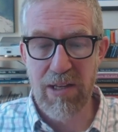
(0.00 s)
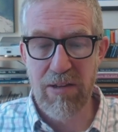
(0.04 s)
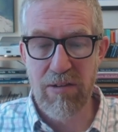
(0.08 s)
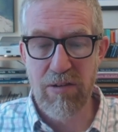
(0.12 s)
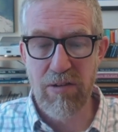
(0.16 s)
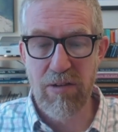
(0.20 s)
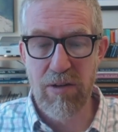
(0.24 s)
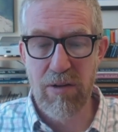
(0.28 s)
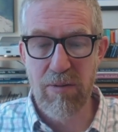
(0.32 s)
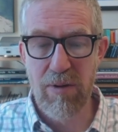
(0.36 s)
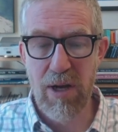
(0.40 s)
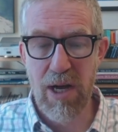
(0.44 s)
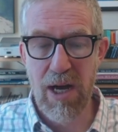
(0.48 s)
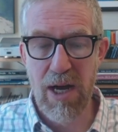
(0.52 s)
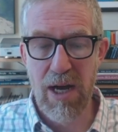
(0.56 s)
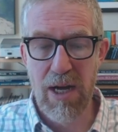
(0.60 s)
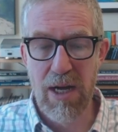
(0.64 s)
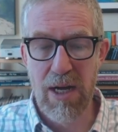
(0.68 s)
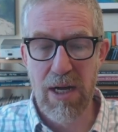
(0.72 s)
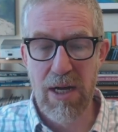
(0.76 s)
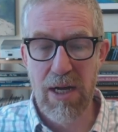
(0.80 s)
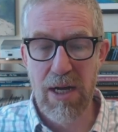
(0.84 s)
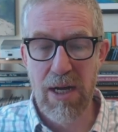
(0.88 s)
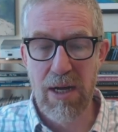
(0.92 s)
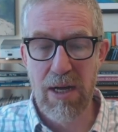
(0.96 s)
So this
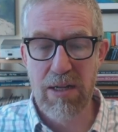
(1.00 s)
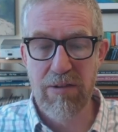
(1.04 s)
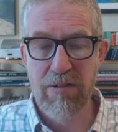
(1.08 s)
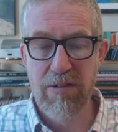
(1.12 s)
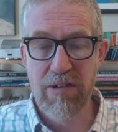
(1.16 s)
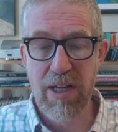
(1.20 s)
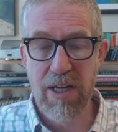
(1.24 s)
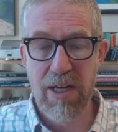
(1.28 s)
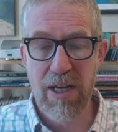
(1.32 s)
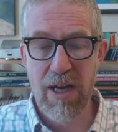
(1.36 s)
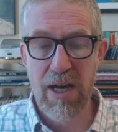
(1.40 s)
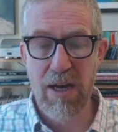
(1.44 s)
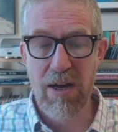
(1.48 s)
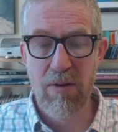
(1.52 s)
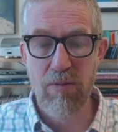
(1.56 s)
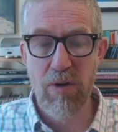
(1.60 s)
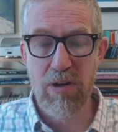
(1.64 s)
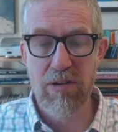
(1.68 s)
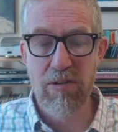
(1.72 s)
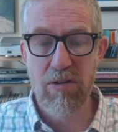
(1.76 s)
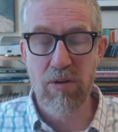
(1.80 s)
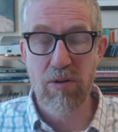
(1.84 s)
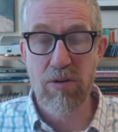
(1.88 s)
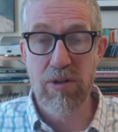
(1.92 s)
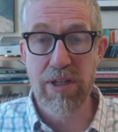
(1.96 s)
makes uh,
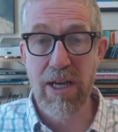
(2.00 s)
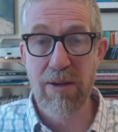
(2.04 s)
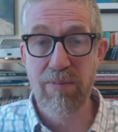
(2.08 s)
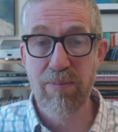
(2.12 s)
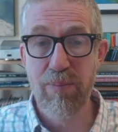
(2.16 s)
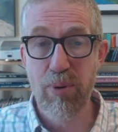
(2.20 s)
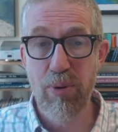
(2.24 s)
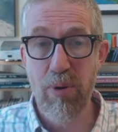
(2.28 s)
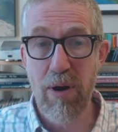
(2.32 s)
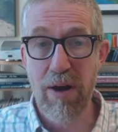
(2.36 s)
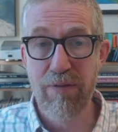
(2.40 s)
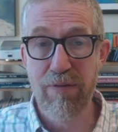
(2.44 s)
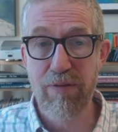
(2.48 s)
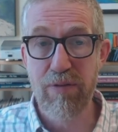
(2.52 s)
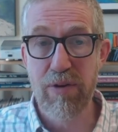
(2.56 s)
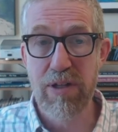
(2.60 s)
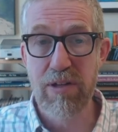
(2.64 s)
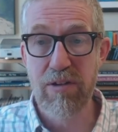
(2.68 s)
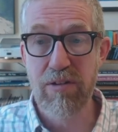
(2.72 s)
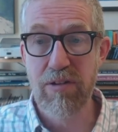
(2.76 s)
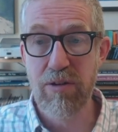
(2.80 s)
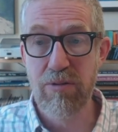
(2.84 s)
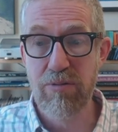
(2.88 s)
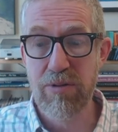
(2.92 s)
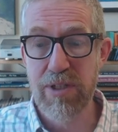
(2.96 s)
Singer what's called a
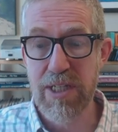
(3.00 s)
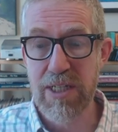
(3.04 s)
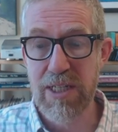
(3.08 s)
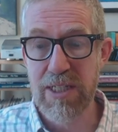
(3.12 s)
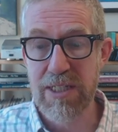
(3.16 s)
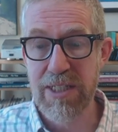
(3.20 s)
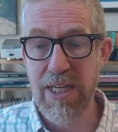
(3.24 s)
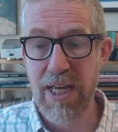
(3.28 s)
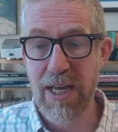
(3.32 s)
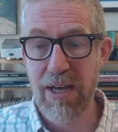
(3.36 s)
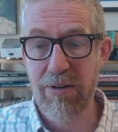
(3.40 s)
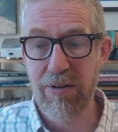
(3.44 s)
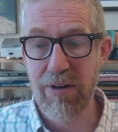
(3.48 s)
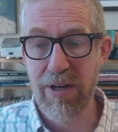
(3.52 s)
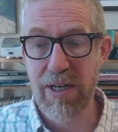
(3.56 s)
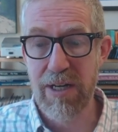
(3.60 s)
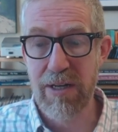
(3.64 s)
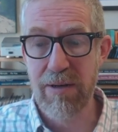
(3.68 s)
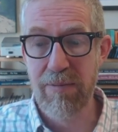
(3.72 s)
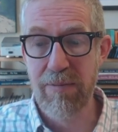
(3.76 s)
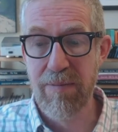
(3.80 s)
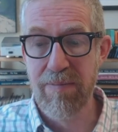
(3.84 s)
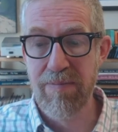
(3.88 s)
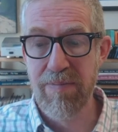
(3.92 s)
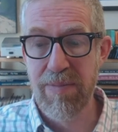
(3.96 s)
preference
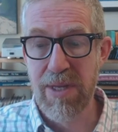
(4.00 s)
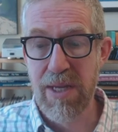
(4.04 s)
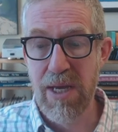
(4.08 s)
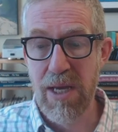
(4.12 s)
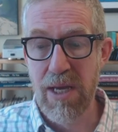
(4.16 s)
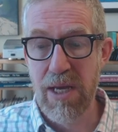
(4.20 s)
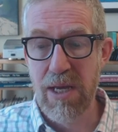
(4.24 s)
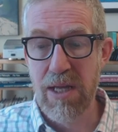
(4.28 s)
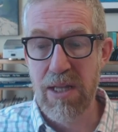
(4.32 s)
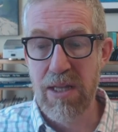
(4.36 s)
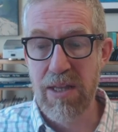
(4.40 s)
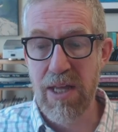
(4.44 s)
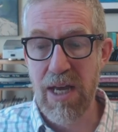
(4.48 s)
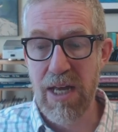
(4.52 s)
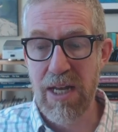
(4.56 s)
utilitarian.